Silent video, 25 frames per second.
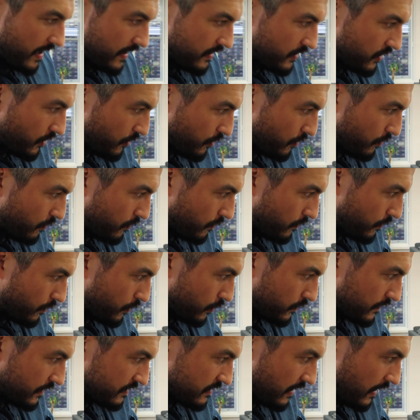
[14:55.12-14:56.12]
and do
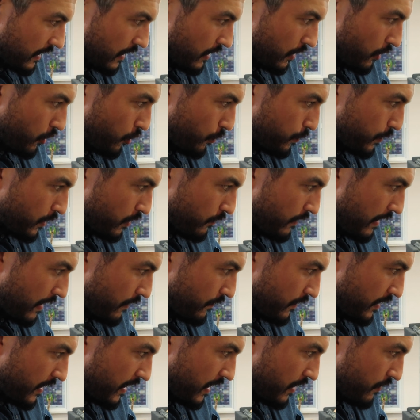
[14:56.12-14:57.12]
all this kind of looping around
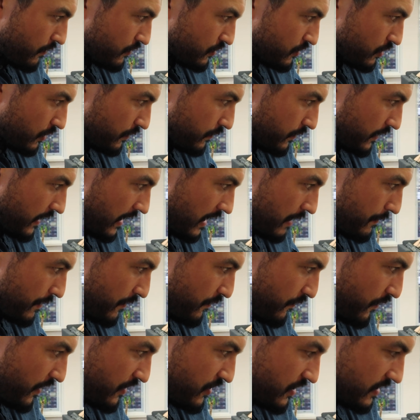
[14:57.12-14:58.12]
the ear and stuff and get a bit
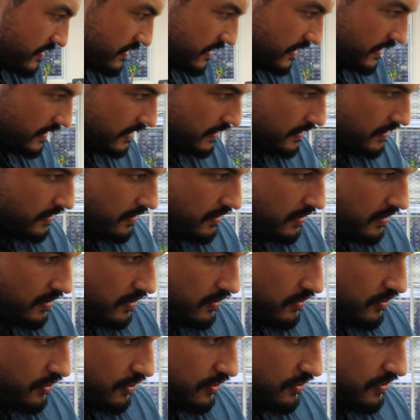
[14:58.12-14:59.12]
fidgety,
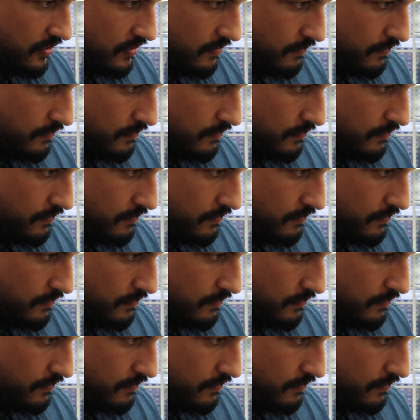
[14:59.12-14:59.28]
just